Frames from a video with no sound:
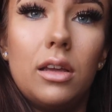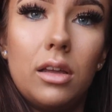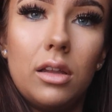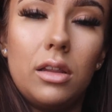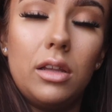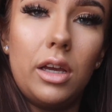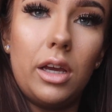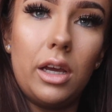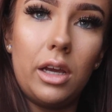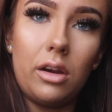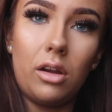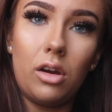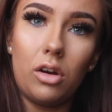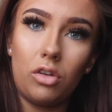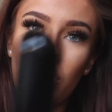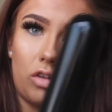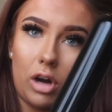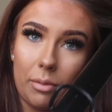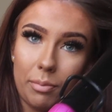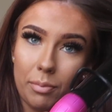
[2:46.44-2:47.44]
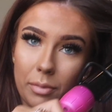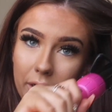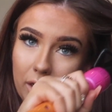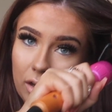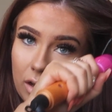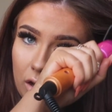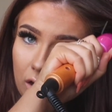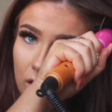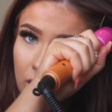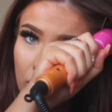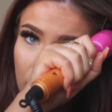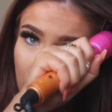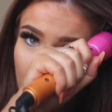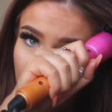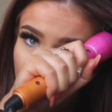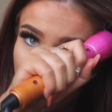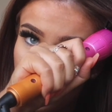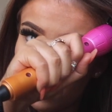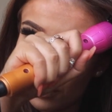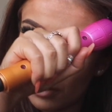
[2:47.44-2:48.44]
And then I grab my
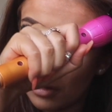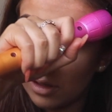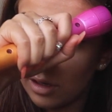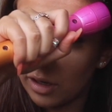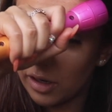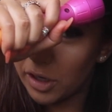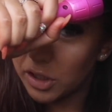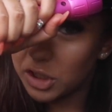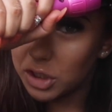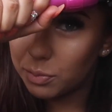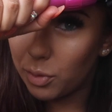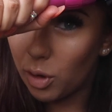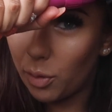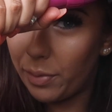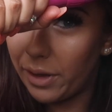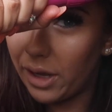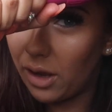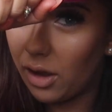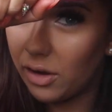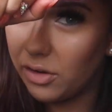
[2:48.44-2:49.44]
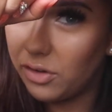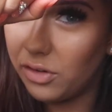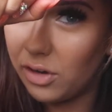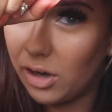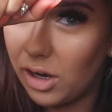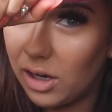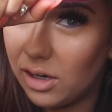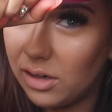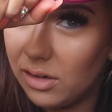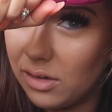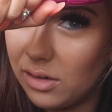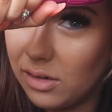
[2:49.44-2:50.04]
curler and I just pop it under